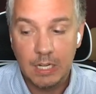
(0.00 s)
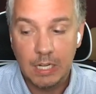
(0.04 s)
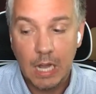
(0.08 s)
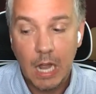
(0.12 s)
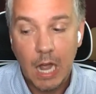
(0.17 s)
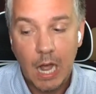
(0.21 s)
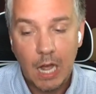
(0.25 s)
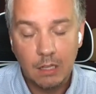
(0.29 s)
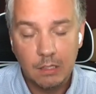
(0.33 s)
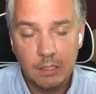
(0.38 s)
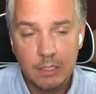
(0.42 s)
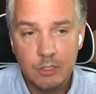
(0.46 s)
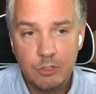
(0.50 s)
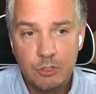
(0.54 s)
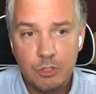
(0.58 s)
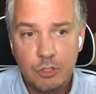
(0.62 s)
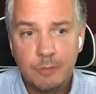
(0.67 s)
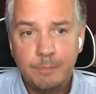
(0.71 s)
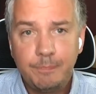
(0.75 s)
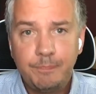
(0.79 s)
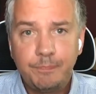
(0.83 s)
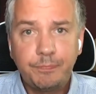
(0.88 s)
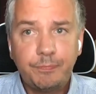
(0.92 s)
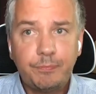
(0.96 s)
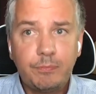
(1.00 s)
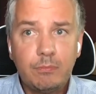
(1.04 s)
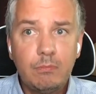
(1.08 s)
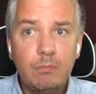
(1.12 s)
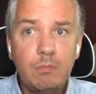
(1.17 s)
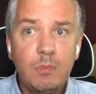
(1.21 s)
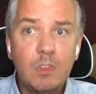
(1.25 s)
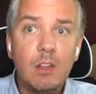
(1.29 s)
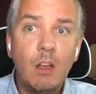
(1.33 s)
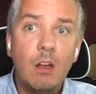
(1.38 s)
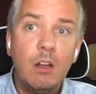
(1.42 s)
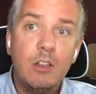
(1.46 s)
college.
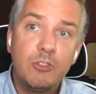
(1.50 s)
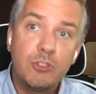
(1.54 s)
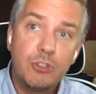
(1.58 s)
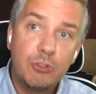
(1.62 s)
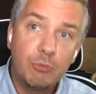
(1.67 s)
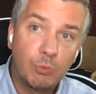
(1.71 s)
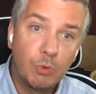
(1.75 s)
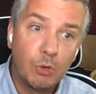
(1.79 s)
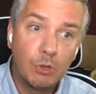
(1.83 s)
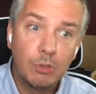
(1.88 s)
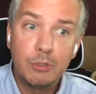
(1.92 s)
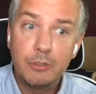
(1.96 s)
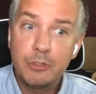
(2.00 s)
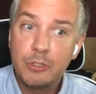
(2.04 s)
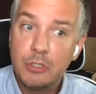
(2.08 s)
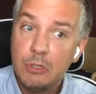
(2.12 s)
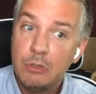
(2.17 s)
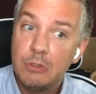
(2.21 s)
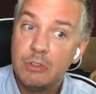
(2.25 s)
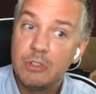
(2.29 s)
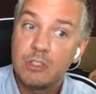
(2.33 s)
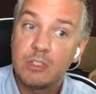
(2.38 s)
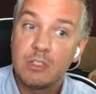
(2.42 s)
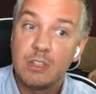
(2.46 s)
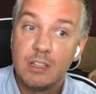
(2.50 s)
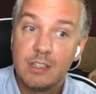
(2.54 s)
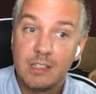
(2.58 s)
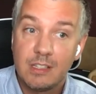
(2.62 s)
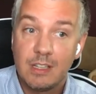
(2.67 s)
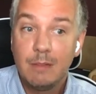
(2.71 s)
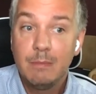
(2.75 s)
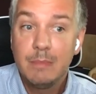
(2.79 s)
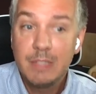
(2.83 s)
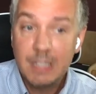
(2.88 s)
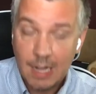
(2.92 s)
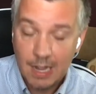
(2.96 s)
Rural students
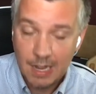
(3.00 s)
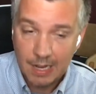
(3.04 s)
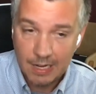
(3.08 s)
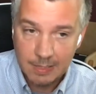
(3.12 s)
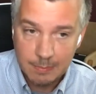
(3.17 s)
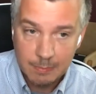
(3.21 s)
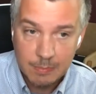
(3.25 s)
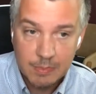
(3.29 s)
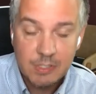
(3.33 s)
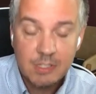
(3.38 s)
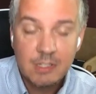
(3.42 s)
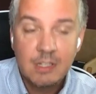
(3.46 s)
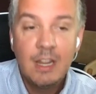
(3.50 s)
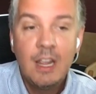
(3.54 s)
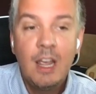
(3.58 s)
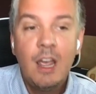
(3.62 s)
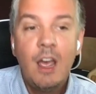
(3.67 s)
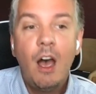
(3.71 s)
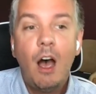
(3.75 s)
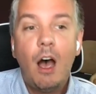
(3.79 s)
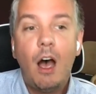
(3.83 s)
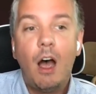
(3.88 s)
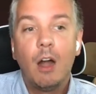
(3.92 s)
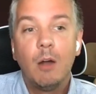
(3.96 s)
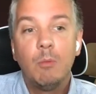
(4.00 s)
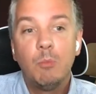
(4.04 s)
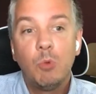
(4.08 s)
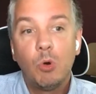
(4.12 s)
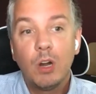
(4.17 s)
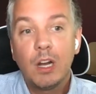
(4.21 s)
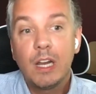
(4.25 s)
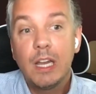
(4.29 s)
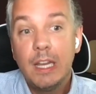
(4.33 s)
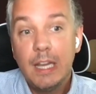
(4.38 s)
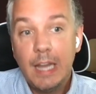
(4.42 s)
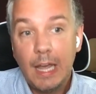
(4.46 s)
sometimes are
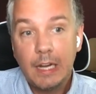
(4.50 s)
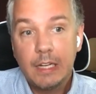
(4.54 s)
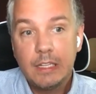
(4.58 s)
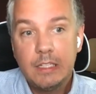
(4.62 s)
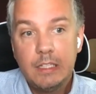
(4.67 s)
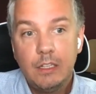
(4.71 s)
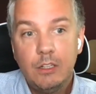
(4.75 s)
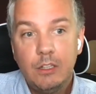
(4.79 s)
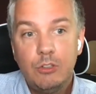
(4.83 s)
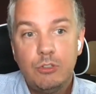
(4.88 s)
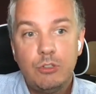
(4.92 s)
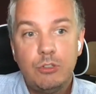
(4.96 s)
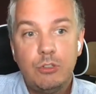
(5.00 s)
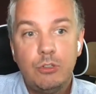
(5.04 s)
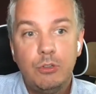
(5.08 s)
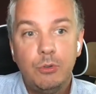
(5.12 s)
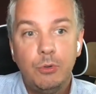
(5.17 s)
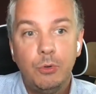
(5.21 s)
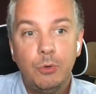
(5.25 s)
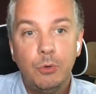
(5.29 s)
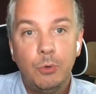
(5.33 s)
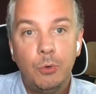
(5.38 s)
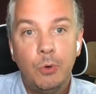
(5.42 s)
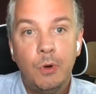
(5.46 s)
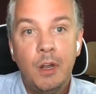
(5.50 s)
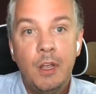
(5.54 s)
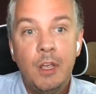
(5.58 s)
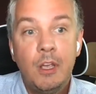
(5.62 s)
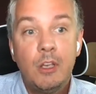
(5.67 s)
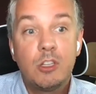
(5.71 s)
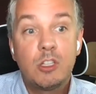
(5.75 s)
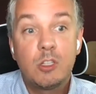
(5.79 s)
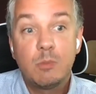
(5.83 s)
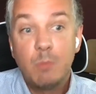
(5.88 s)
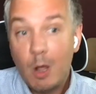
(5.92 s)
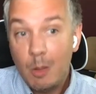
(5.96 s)
more connected to
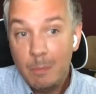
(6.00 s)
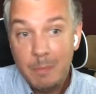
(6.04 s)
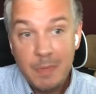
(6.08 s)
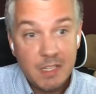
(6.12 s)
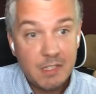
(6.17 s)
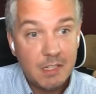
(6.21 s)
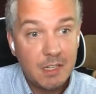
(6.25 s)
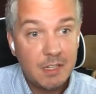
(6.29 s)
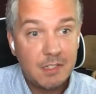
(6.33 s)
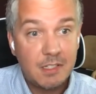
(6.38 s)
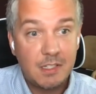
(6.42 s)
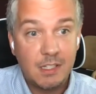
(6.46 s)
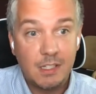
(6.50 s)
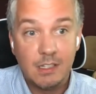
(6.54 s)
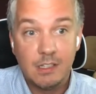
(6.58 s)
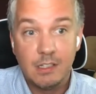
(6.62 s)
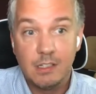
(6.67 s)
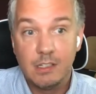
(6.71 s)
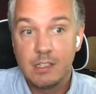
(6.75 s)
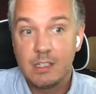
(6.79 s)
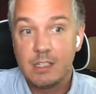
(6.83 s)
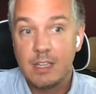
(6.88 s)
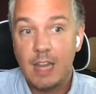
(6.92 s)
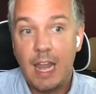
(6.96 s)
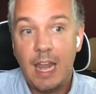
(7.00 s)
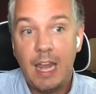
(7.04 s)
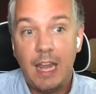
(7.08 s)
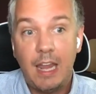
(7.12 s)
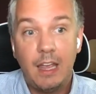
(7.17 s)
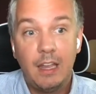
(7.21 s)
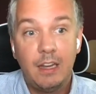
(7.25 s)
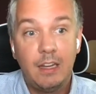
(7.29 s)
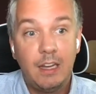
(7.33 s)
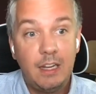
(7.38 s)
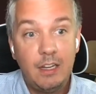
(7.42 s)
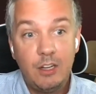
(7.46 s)
small businesses
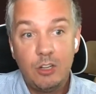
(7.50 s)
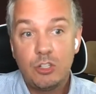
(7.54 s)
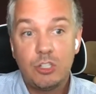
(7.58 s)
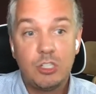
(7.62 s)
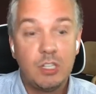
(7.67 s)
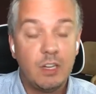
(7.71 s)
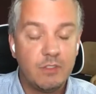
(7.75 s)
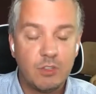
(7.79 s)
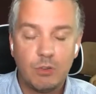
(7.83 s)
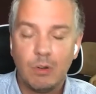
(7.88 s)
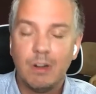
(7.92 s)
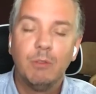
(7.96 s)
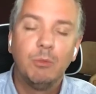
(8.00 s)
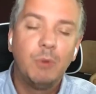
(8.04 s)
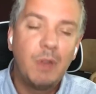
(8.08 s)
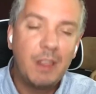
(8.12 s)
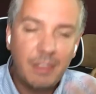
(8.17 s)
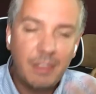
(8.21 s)
and initiatives, right?